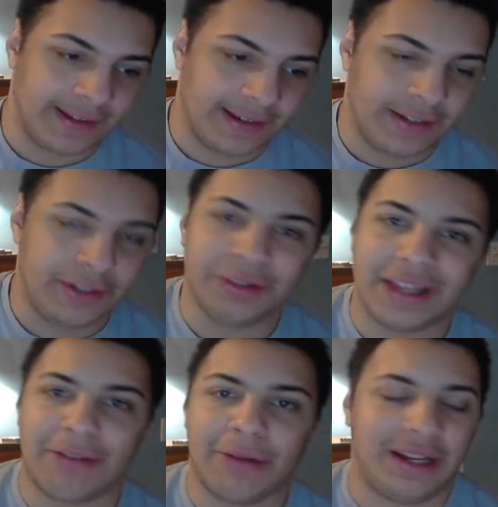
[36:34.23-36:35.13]
do it
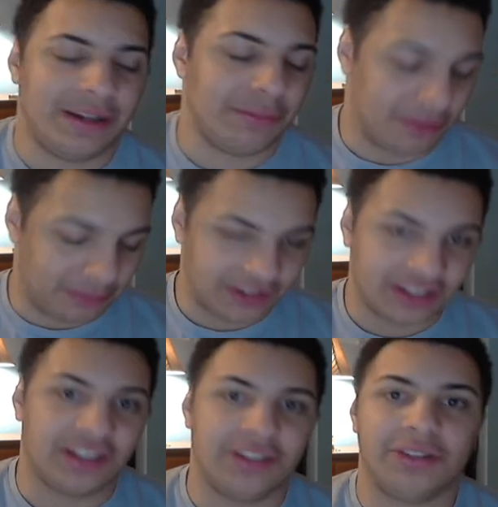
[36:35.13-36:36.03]
that way anymore. I'm just going
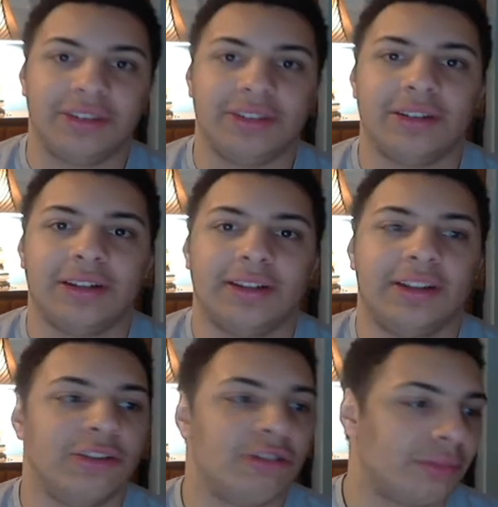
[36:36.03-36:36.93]
to use
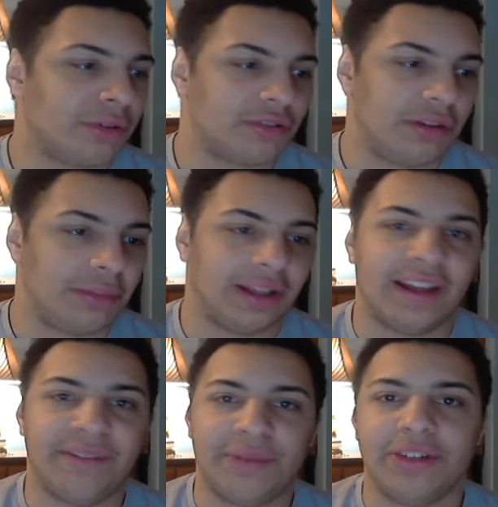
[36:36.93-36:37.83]
normal streaming that
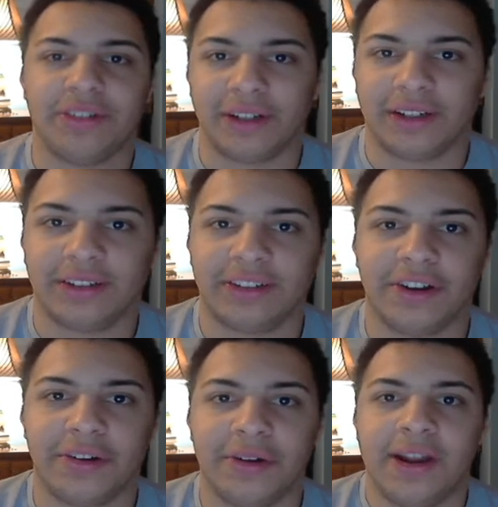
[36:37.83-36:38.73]
I've been doing.
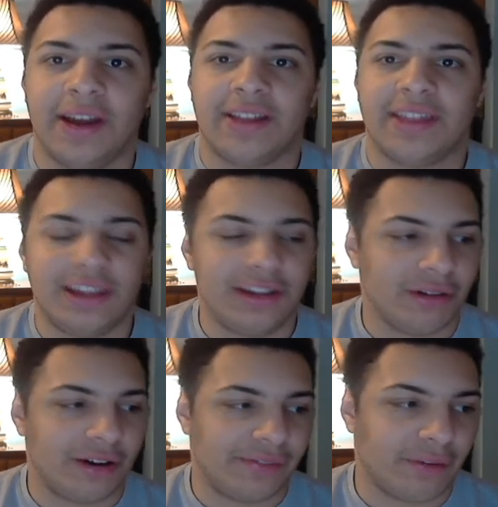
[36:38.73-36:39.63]
So thank you
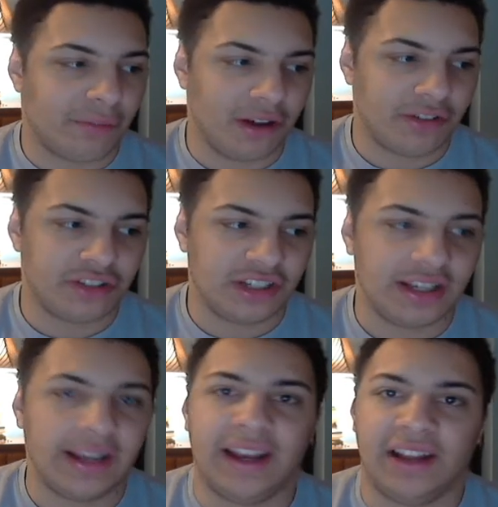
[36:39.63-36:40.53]
all for
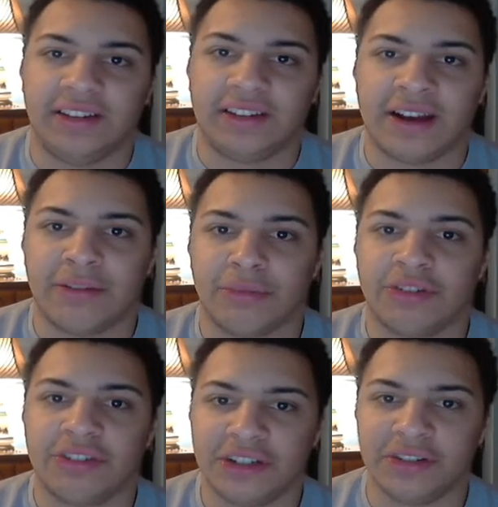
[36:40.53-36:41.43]
watching, and I will
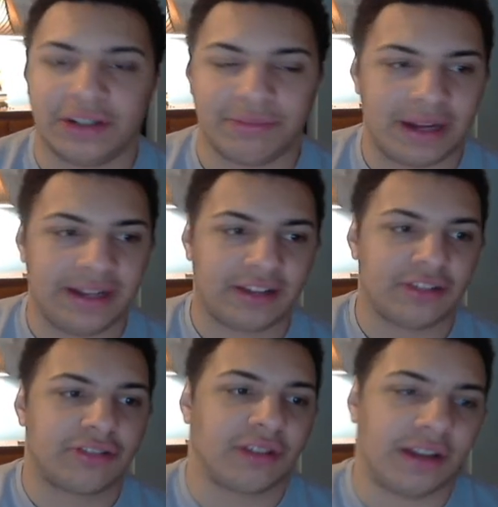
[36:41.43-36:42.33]
see you in my next
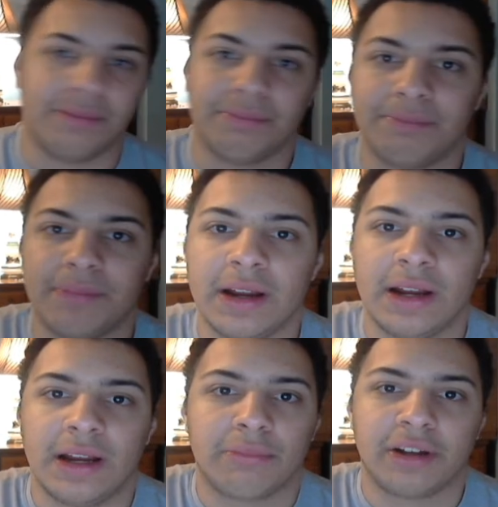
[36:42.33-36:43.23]
stream
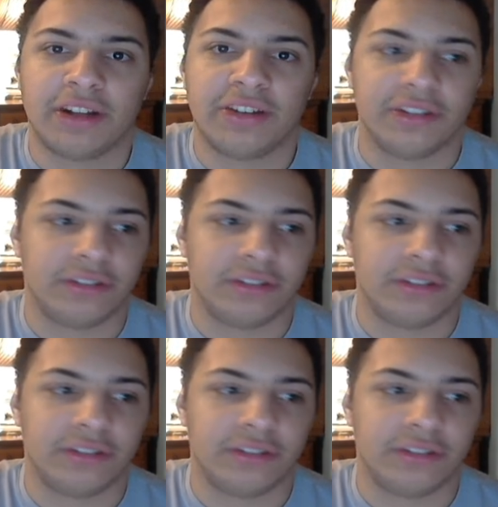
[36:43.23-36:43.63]
pretty soon.